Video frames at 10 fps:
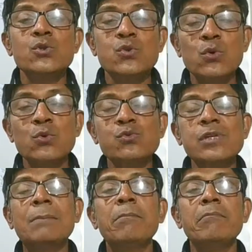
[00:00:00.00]
show
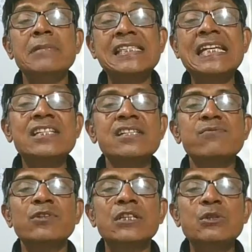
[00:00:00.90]
some messages
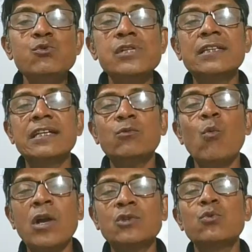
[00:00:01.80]
for the user that
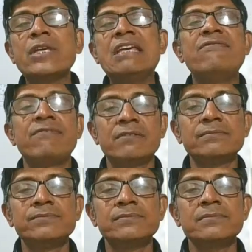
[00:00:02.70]
what to give.
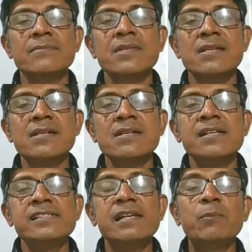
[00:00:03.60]

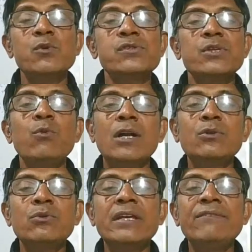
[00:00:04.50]
Suppose you want
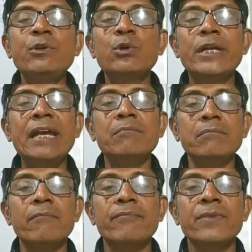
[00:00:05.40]
to give your name,
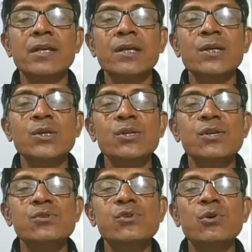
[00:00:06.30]

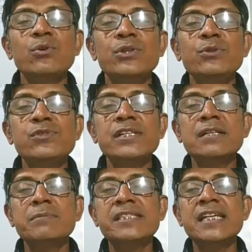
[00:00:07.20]
so using the
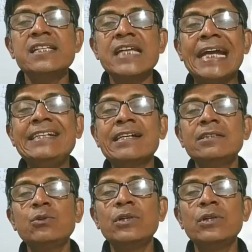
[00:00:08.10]
message enter your